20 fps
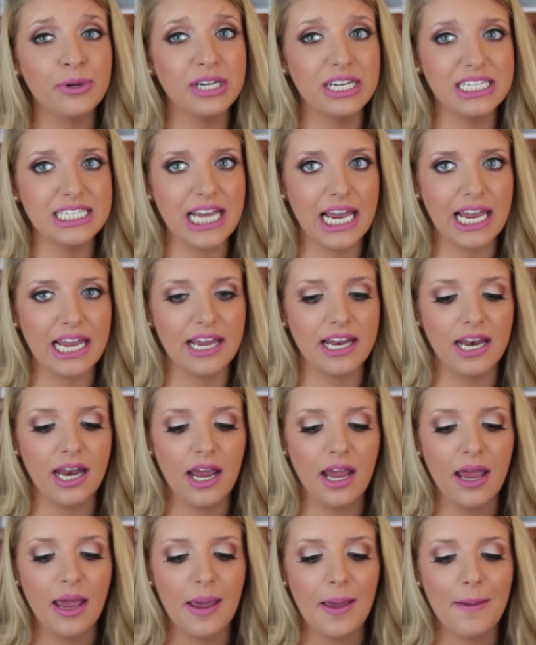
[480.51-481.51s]
pretty
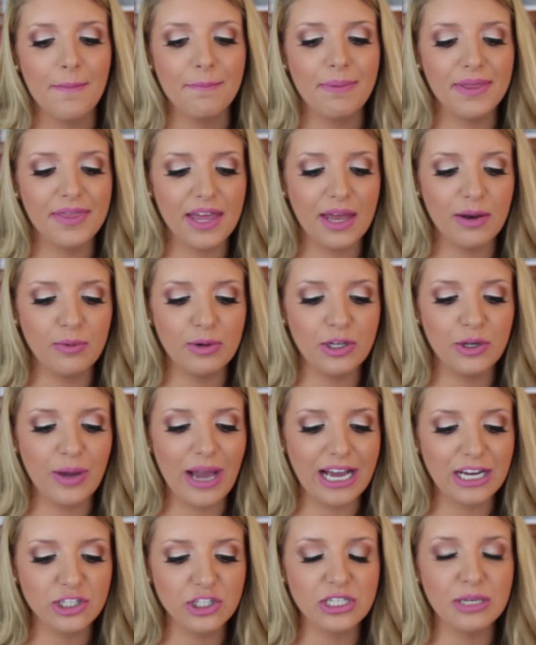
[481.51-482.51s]
tan. But then when you
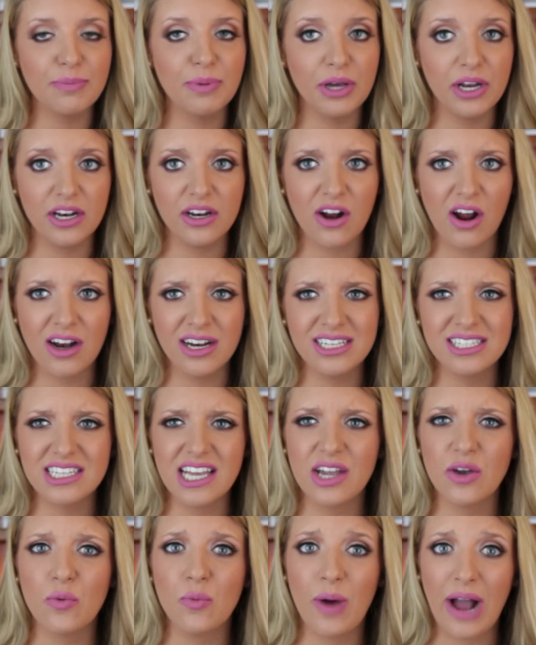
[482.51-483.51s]
actually put it on, it's
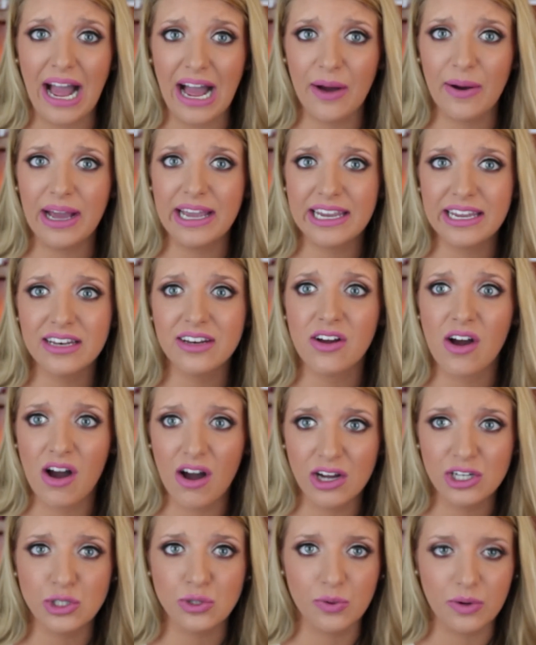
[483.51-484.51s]
like, wow, I can
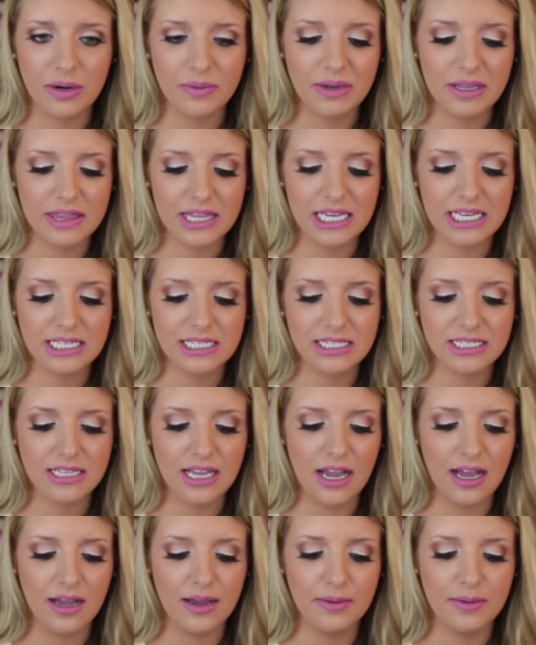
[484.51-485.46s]
contour with this.